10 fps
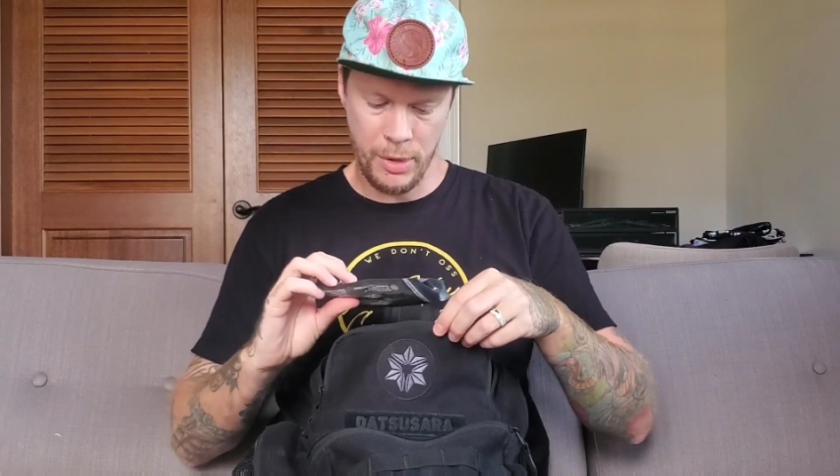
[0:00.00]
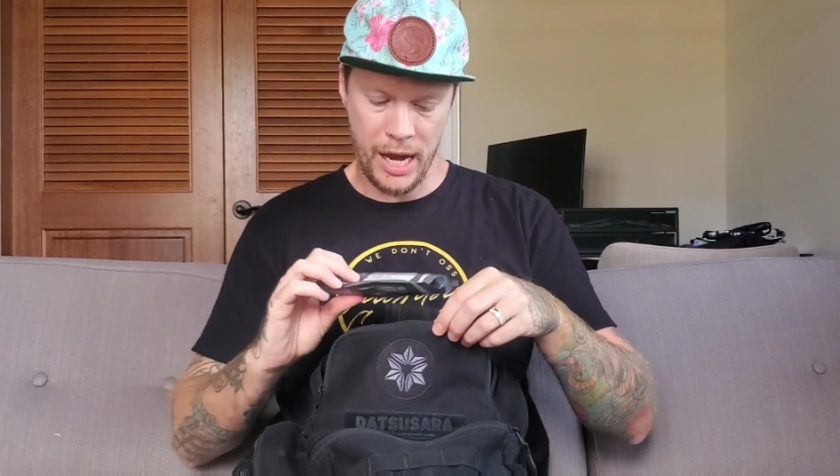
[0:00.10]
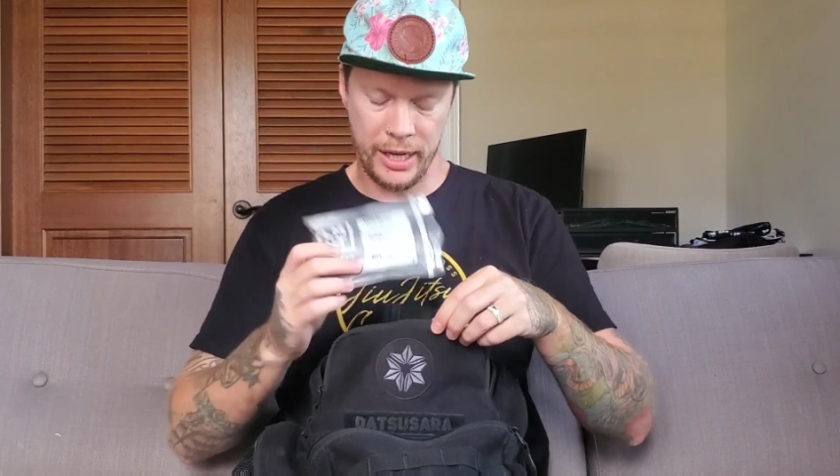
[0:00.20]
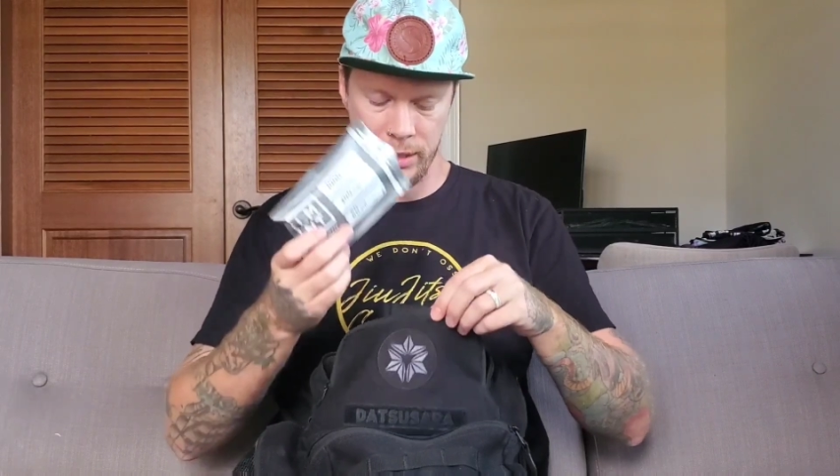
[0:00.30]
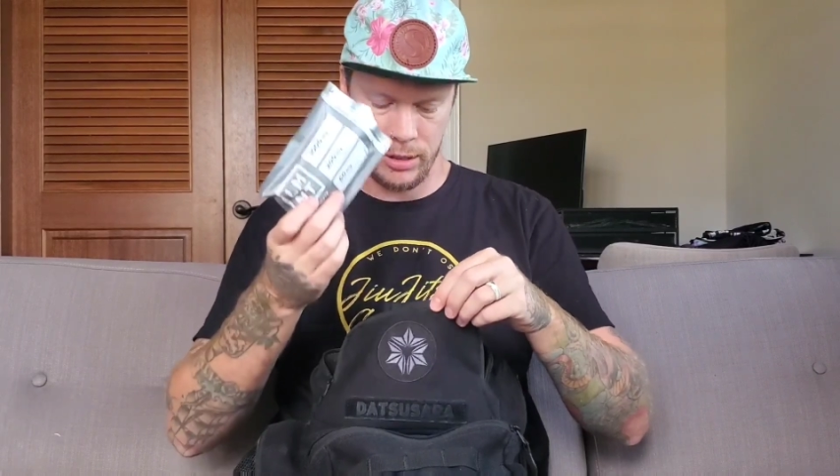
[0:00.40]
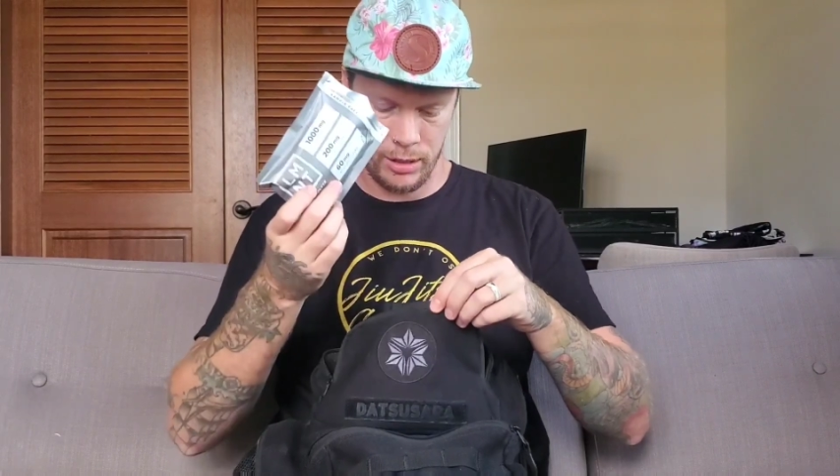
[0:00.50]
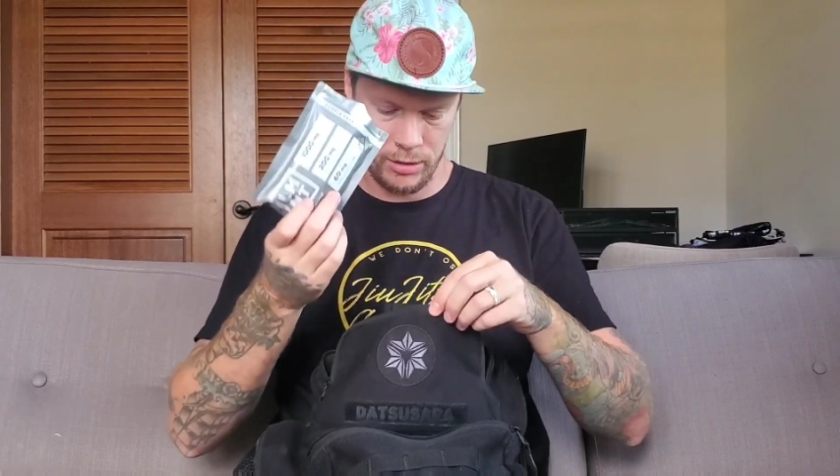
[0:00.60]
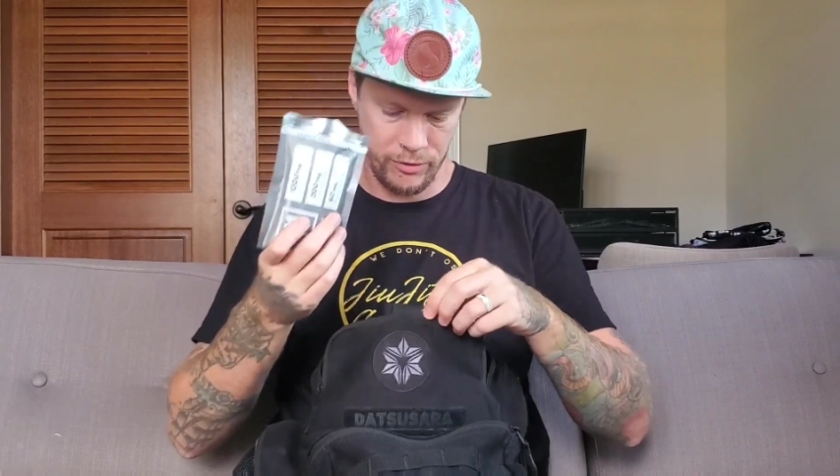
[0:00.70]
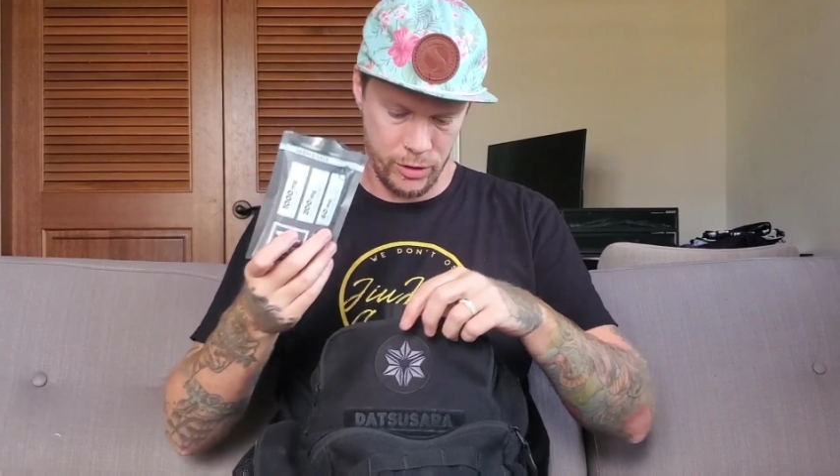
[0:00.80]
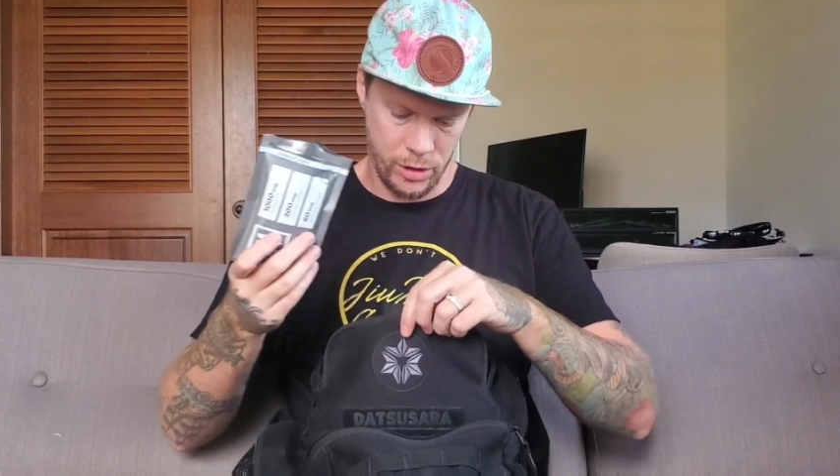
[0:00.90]
packets
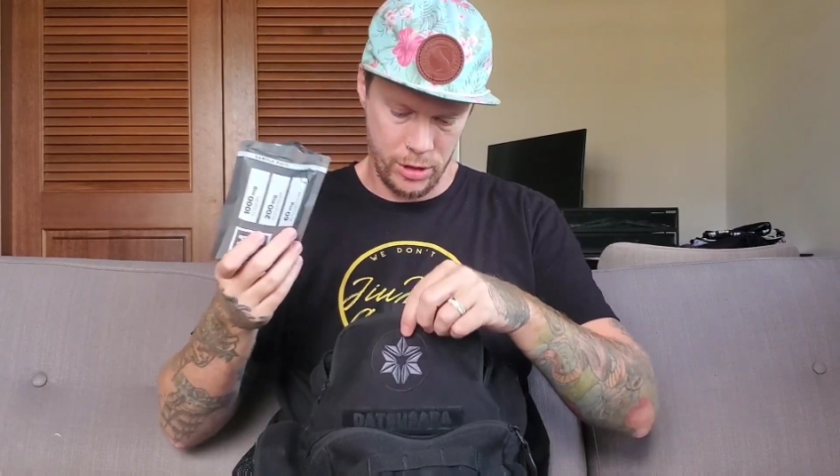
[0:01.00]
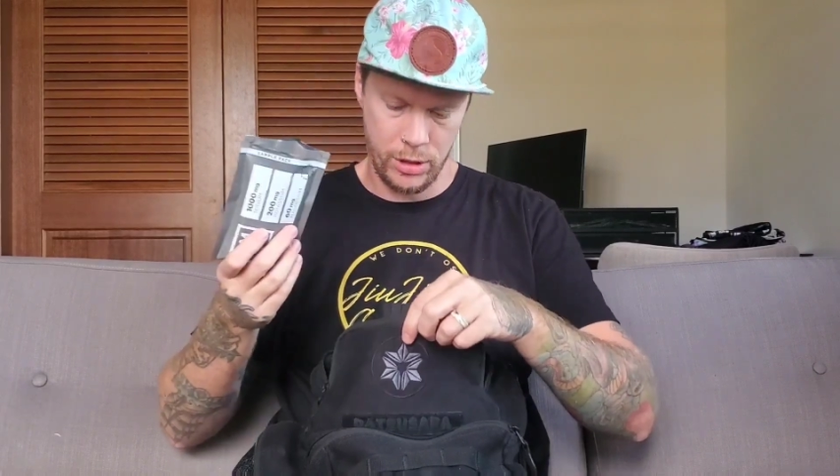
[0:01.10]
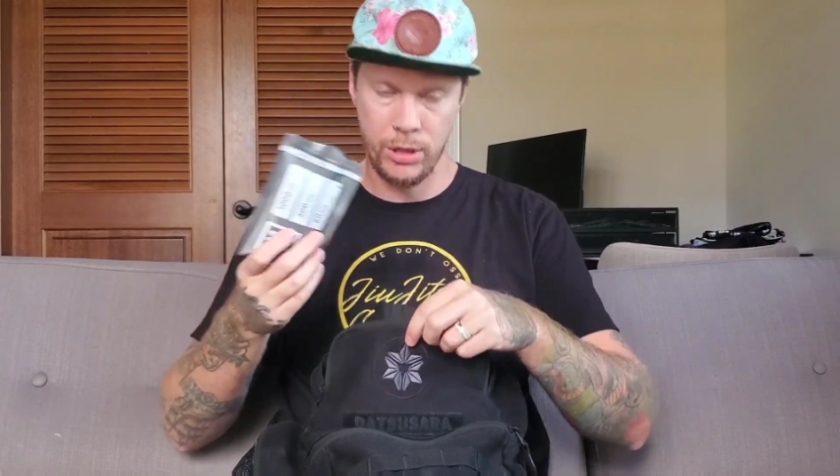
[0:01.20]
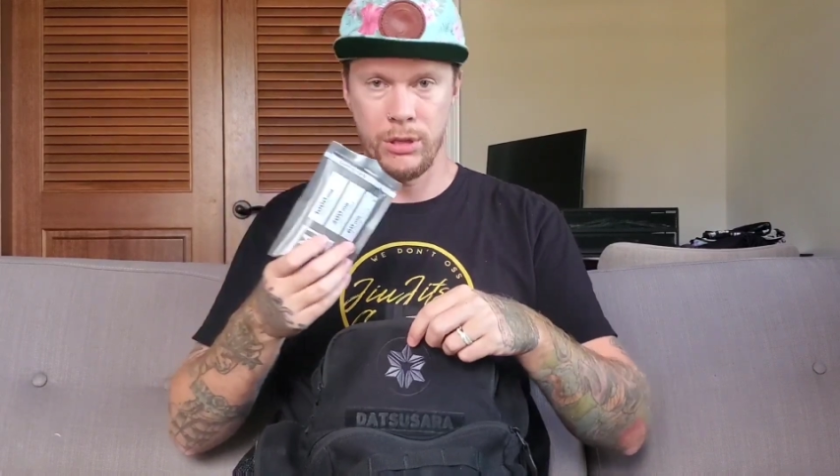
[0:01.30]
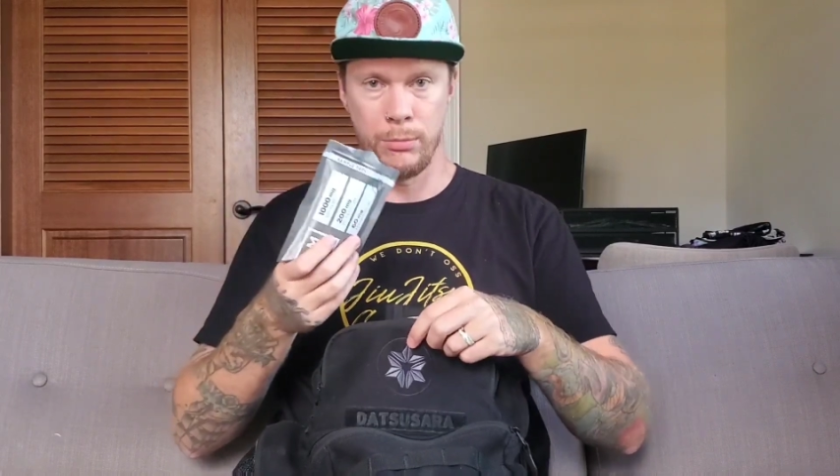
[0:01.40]
for